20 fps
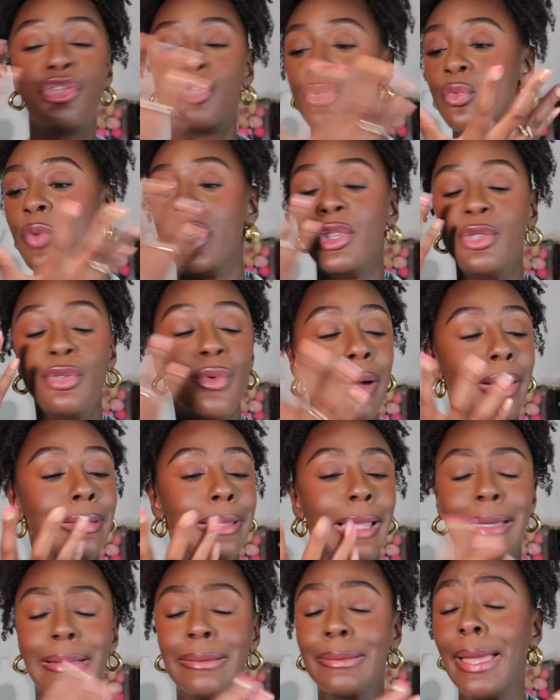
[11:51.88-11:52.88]
you and you are
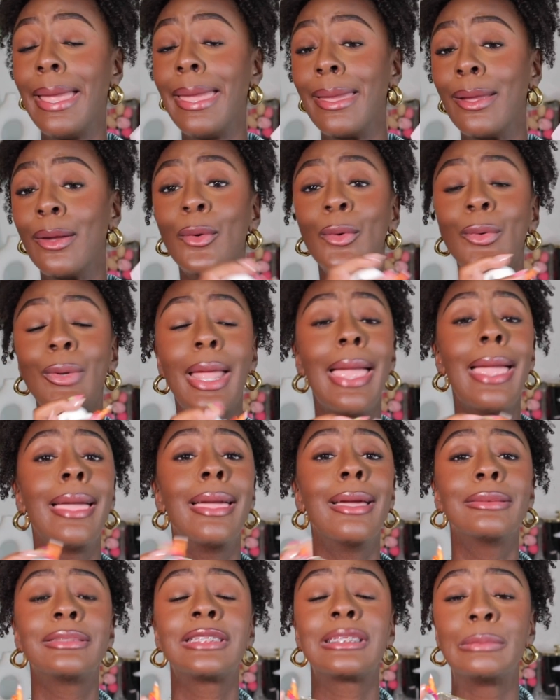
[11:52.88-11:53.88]
like, dang, who the
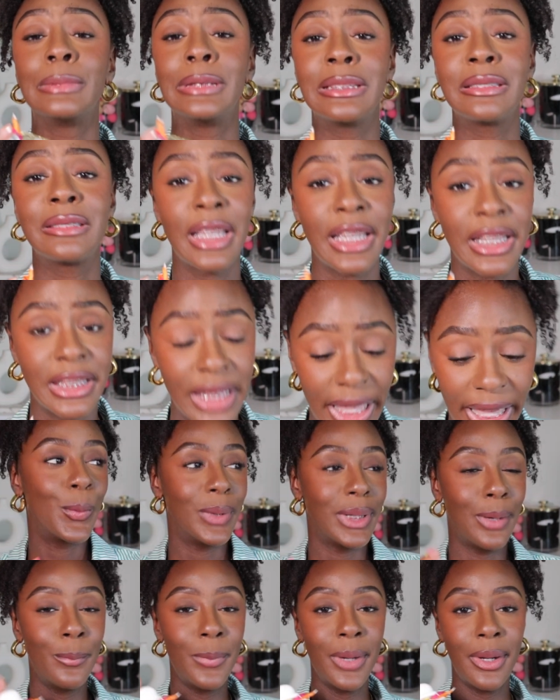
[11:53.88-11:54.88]
hell smells like that? When
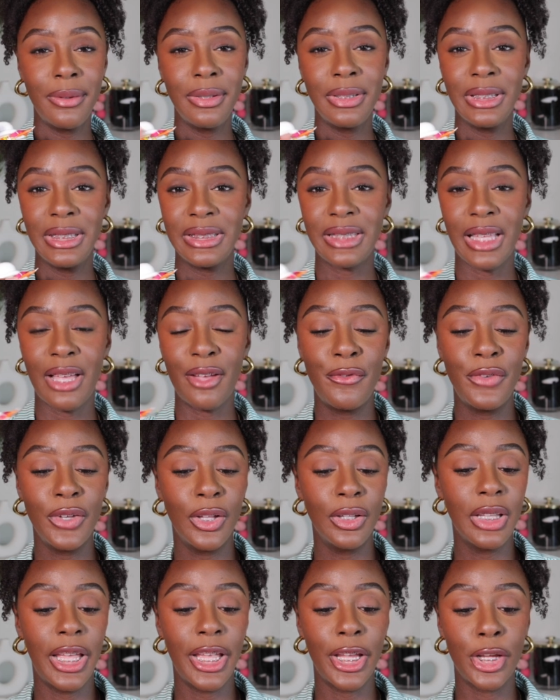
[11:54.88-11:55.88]
I'm wearing this, I feel
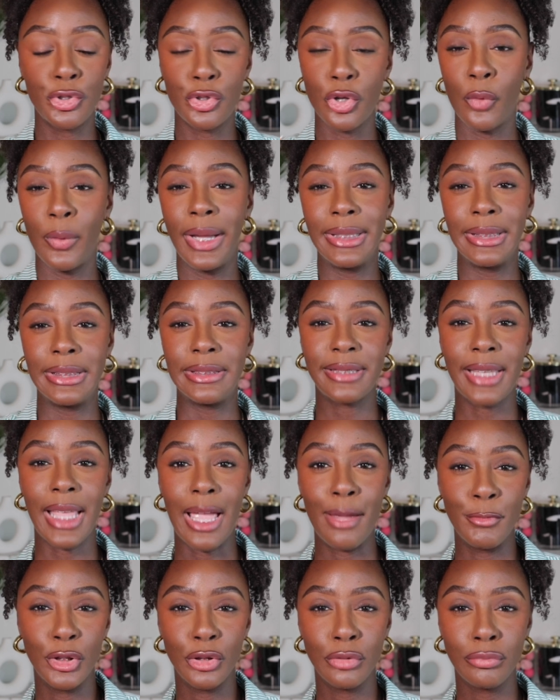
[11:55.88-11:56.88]
like Joanne the
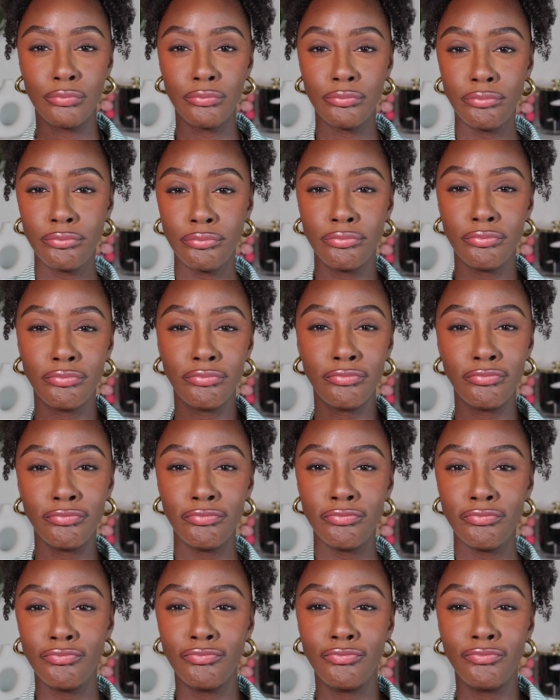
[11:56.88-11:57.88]
Scammer.
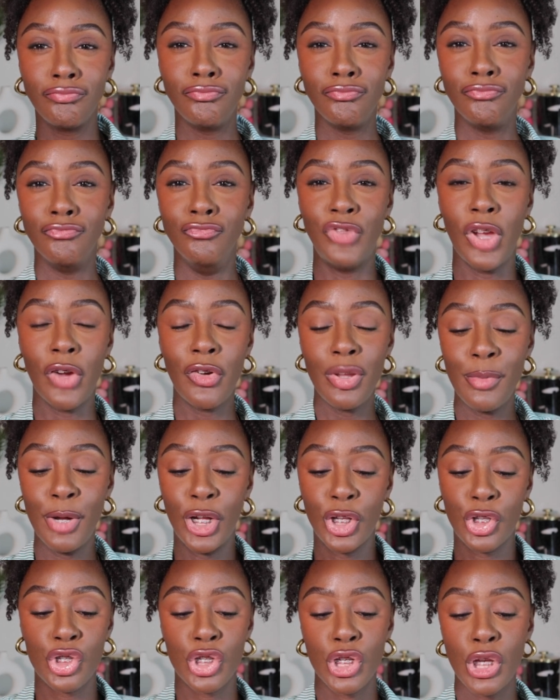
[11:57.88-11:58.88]
Very
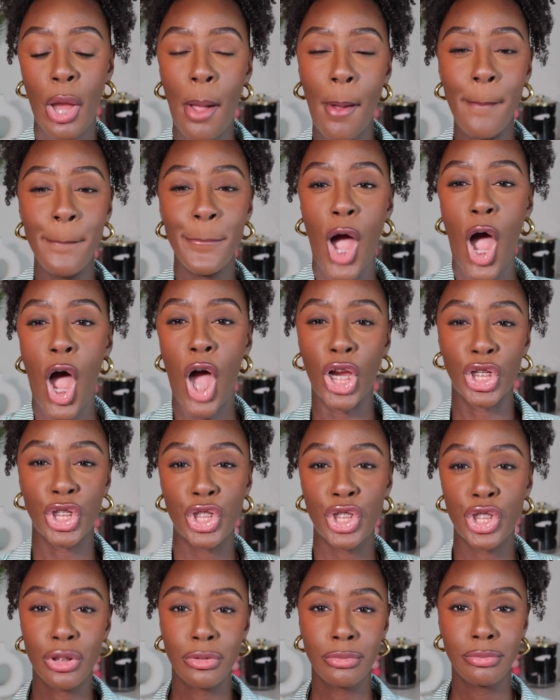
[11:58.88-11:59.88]
much
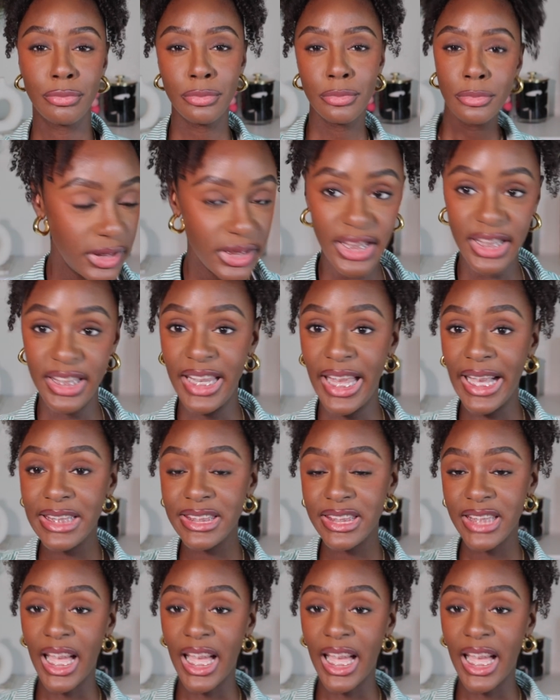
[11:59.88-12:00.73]
posh. Next,